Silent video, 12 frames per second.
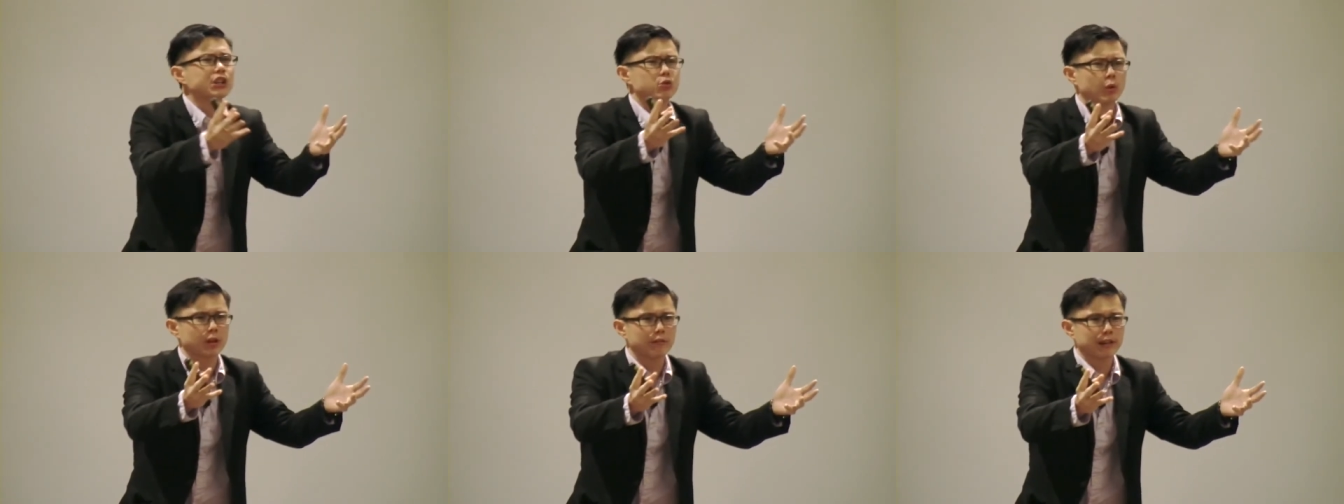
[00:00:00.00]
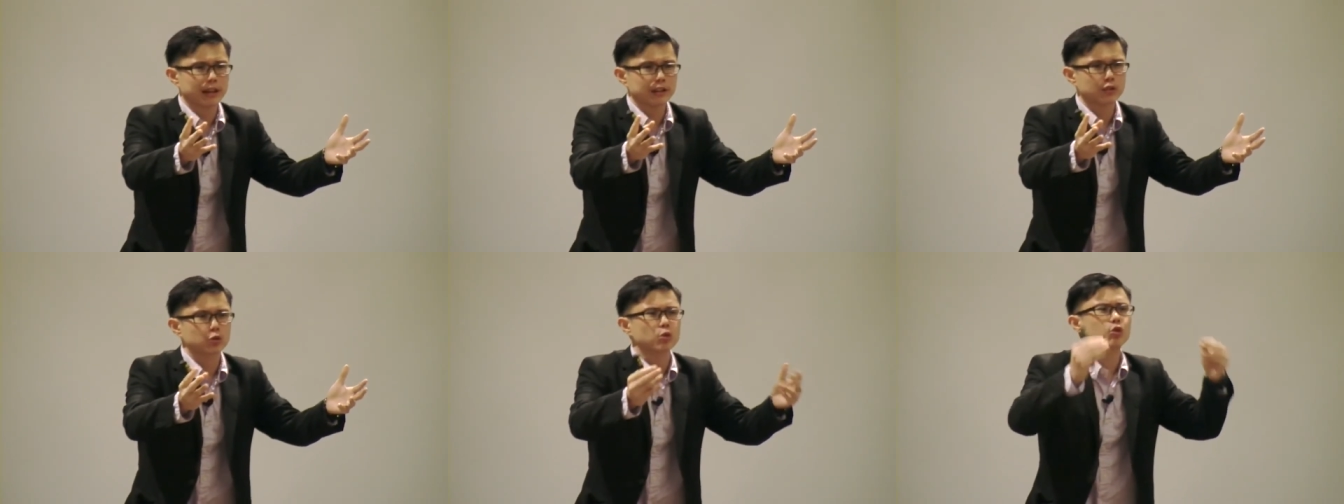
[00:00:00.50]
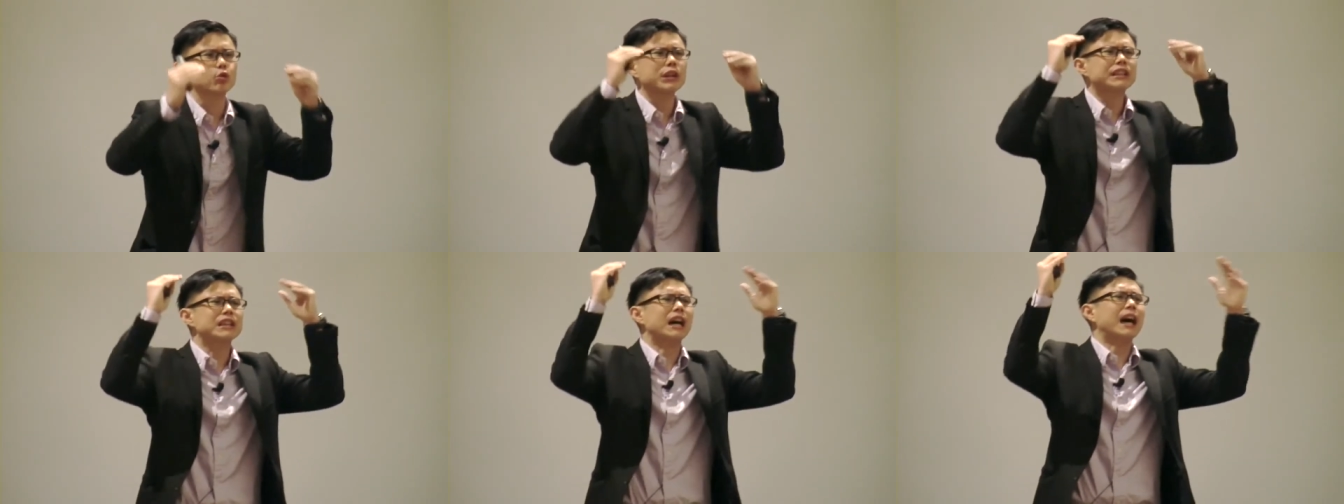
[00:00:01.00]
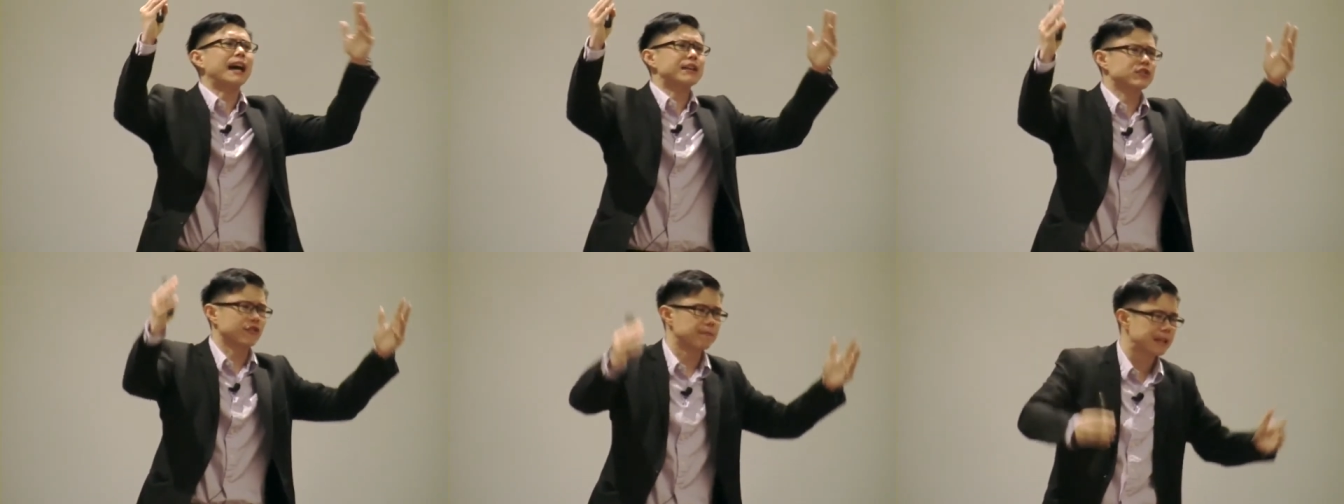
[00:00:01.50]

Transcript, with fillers: each one of us to greater heights of